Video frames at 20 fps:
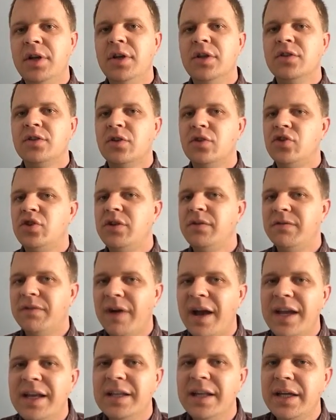So she
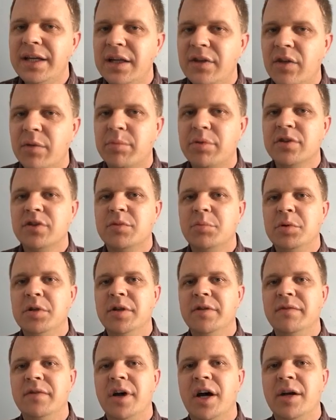violated the principle
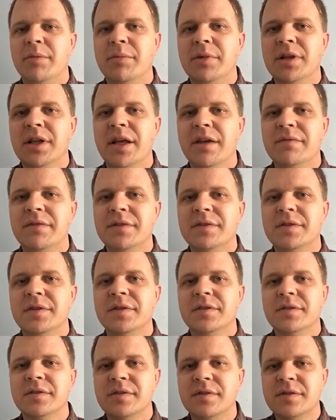of
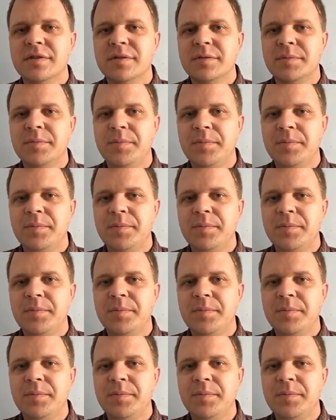non-maleficence.